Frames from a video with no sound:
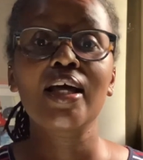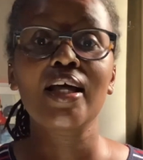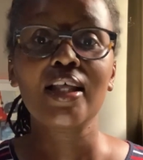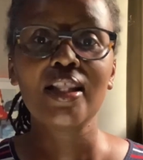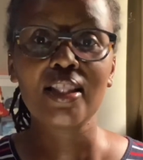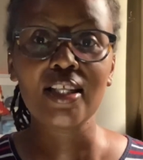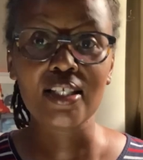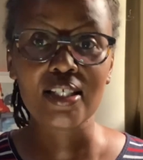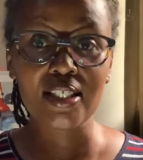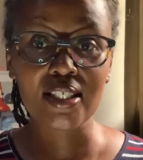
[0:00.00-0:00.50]

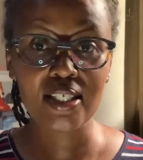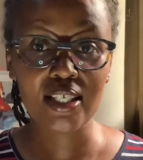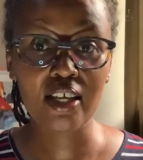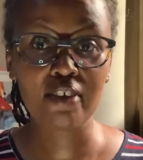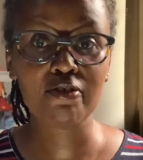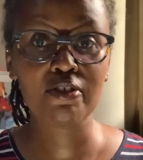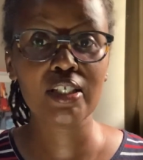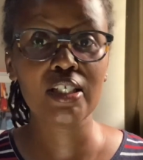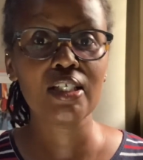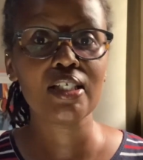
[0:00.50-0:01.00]
the
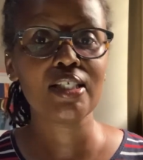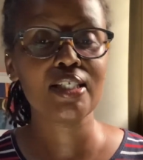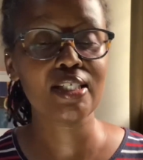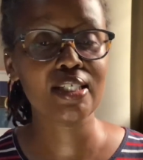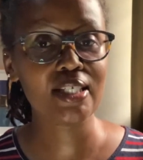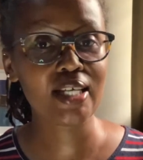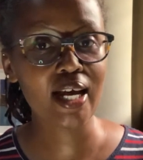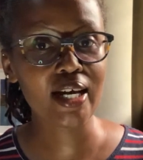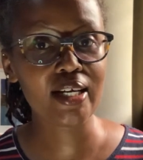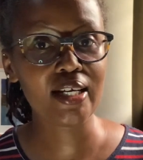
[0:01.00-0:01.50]
safety
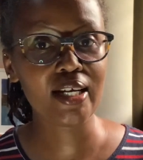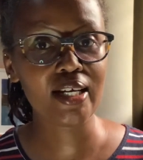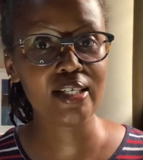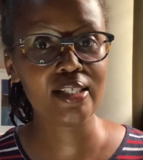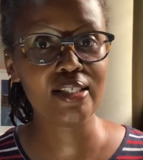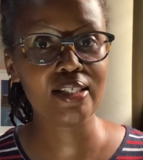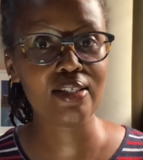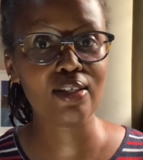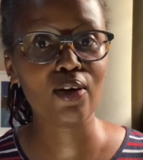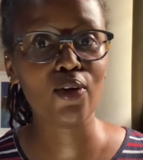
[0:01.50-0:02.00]

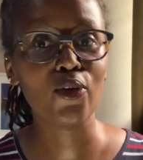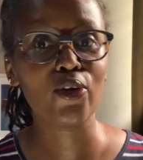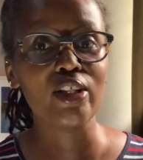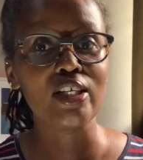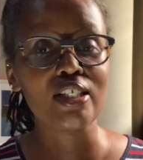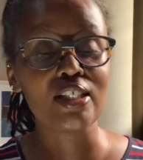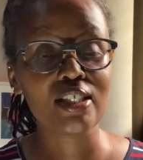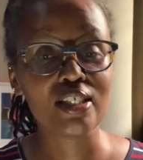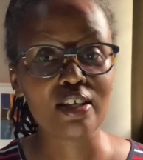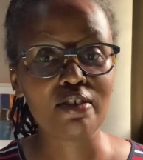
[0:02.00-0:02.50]
standards or the
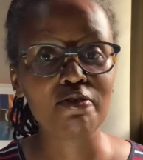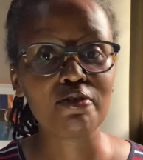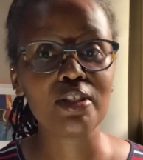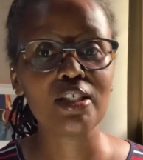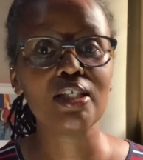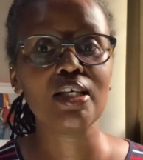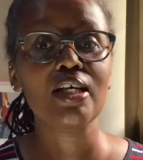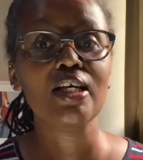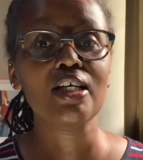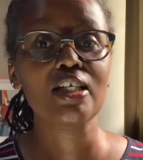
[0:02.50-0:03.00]
safety
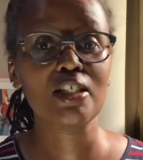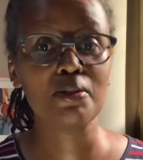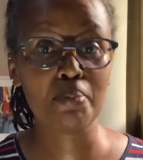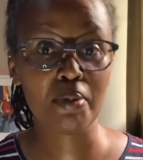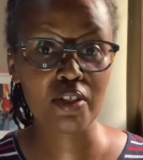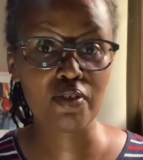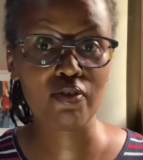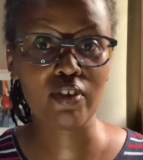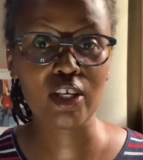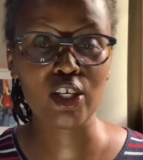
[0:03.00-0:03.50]

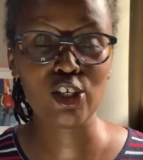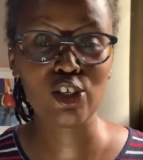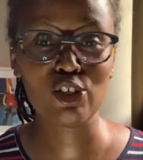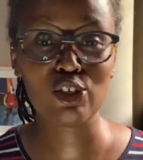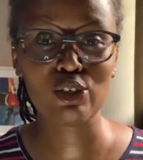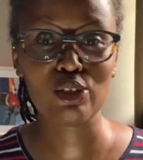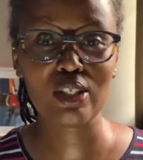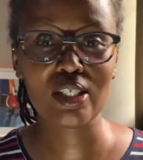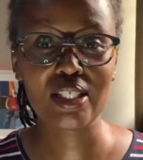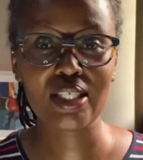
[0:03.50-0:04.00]

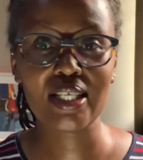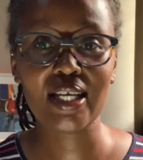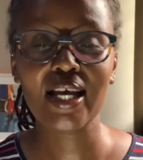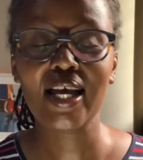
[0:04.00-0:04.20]
specifications,